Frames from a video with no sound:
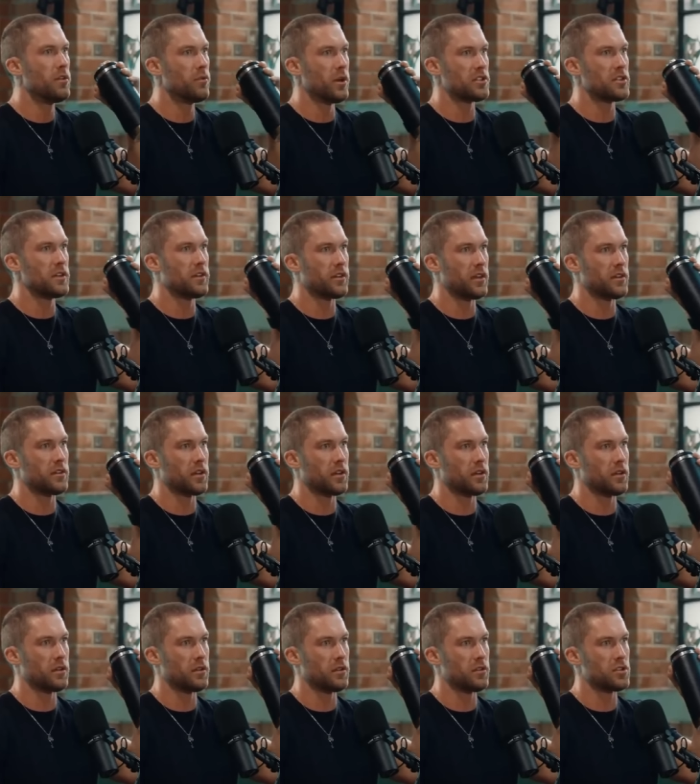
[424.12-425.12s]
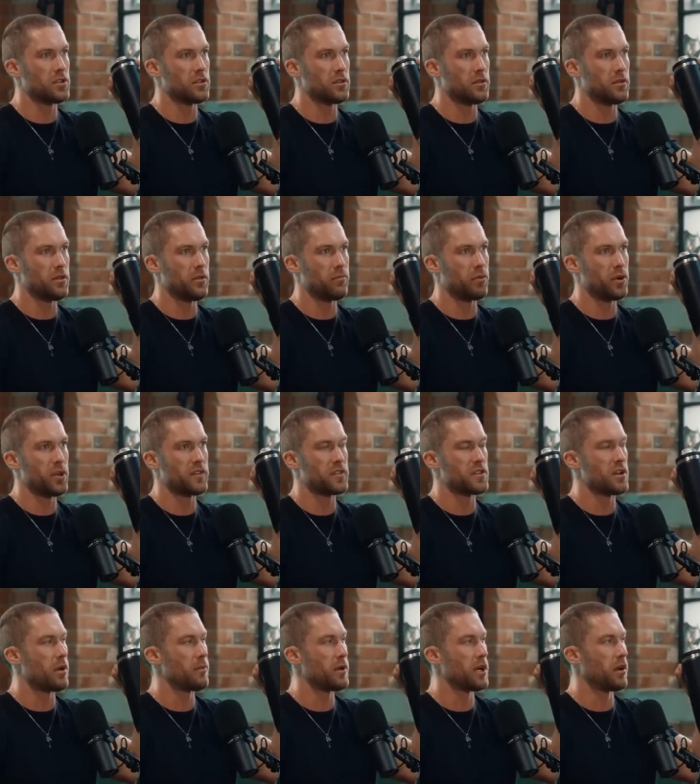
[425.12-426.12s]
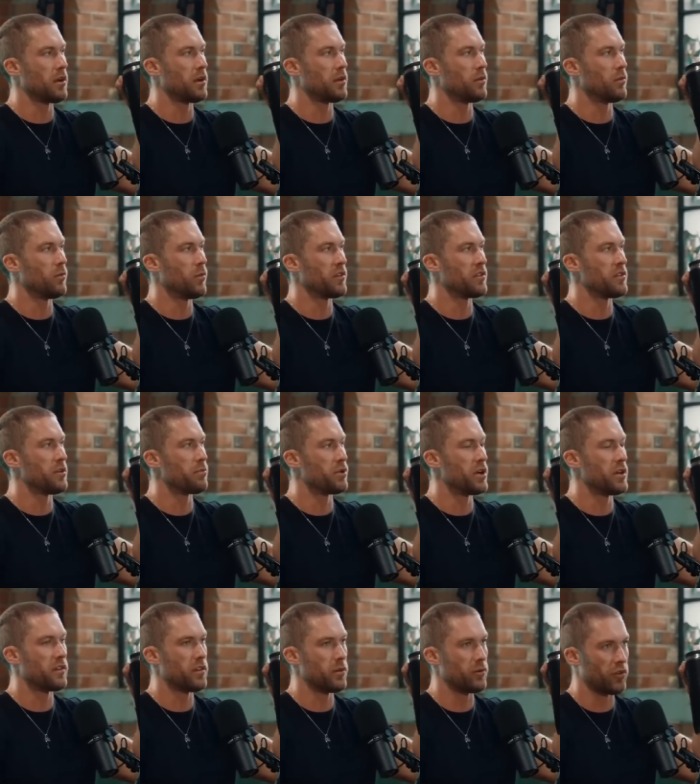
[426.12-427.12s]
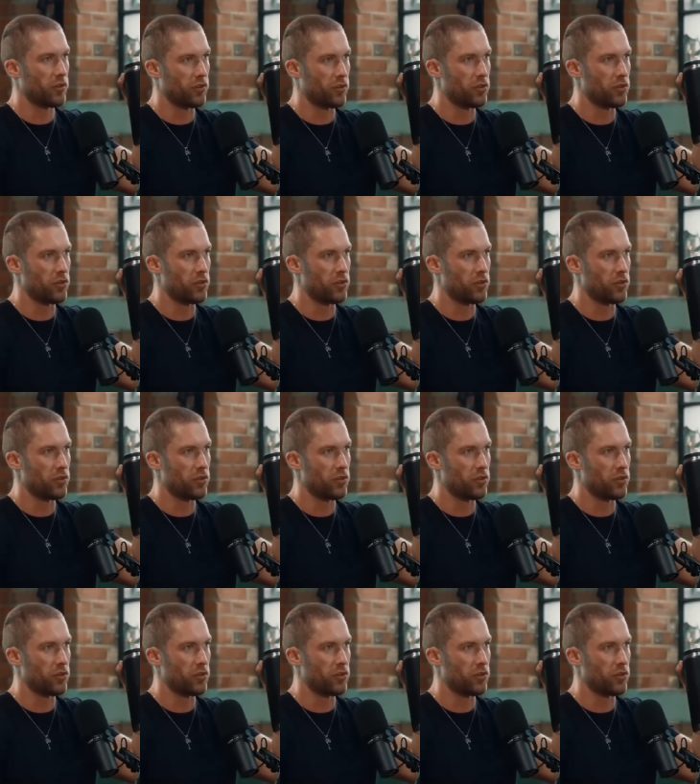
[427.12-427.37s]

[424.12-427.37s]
Where she said Prince Charming wasn't a prince, he was a